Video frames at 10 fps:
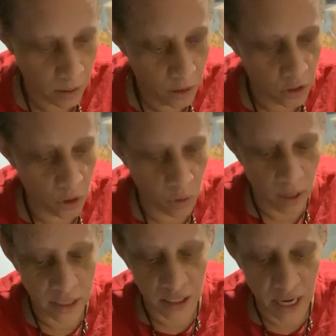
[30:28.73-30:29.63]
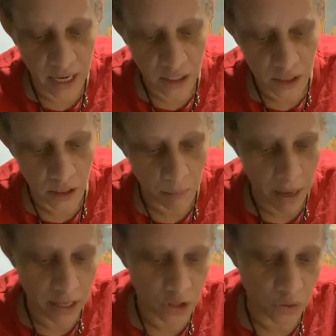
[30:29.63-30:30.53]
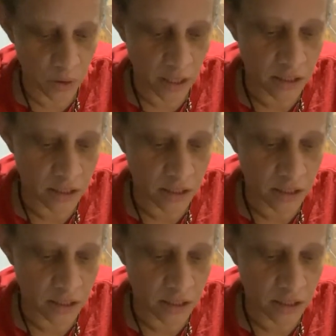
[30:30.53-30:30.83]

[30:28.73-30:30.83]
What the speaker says: So education, mastering a